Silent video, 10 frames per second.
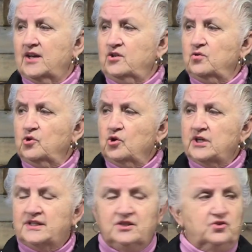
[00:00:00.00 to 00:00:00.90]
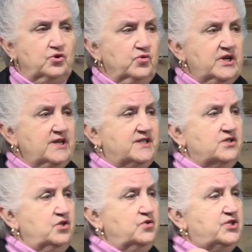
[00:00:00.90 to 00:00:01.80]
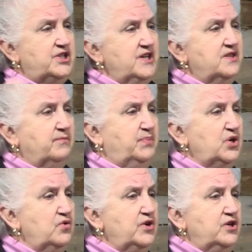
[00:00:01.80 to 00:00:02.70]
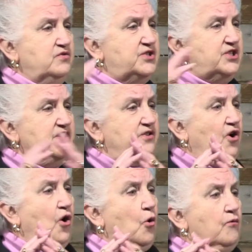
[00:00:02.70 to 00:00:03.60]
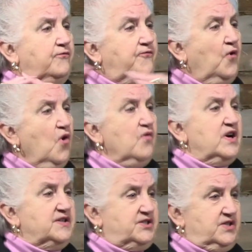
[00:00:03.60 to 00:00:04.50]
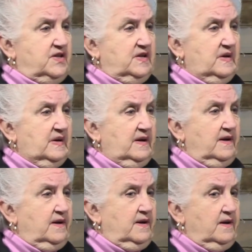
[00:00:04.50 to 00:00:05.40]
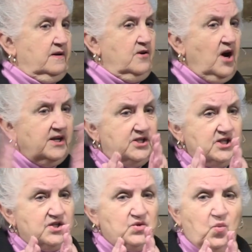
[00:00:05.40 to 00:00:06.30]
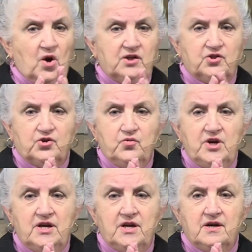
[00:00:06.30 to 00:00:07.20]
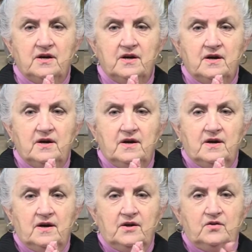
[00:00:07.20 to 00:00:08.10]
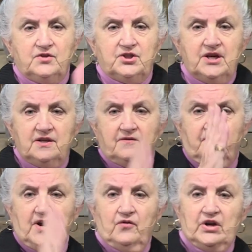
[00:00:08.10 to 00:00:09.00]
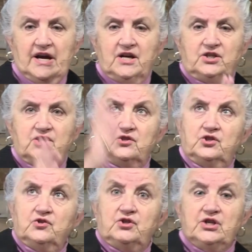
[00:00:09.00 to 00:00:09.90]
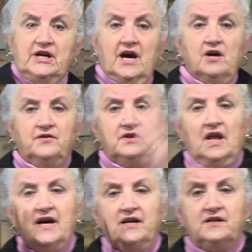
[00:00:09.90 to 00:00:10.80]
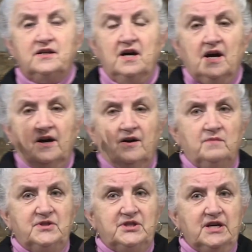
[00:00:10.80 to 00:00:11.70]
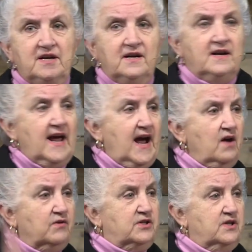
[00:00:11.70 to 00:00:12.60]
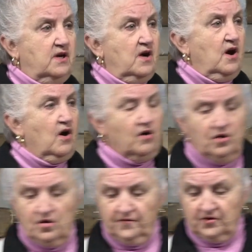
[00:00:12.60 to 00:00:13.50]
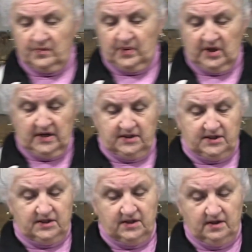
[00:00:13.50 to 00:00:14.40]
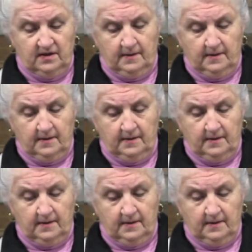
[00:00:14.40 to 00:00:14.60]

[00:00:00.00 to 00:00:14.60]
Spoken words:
And you look at the trees and you see the beauty, you see the whole forest, not just one tree. You see the variations, you see how the light comes in and out all over the place.